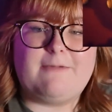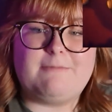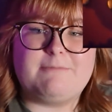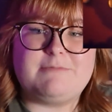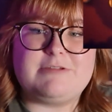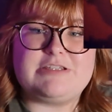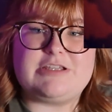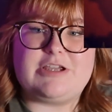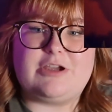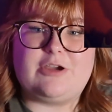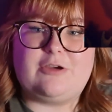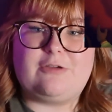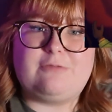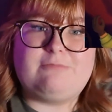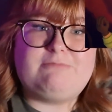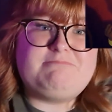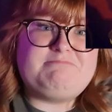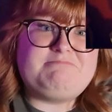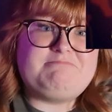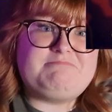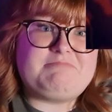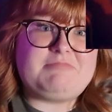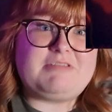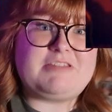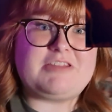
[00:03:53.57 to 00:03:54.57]
So
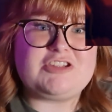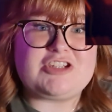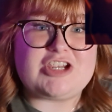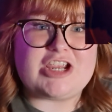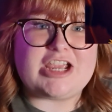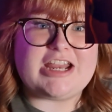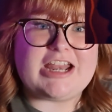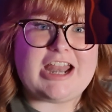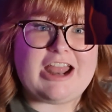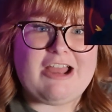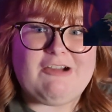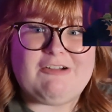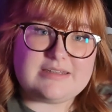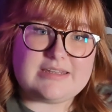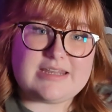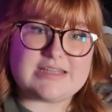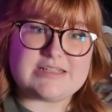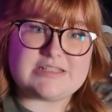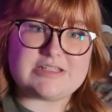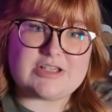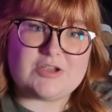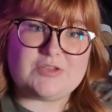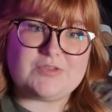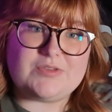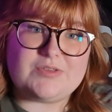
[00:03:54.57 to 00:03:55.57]
check it out.
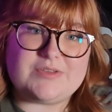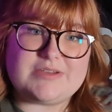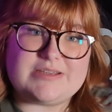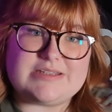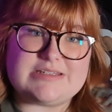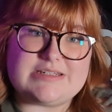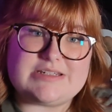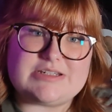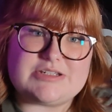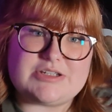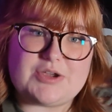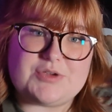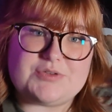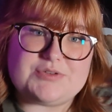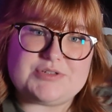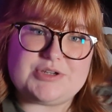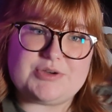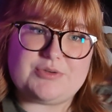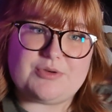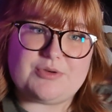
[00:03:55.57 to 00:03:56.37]
Next on the list is Cozy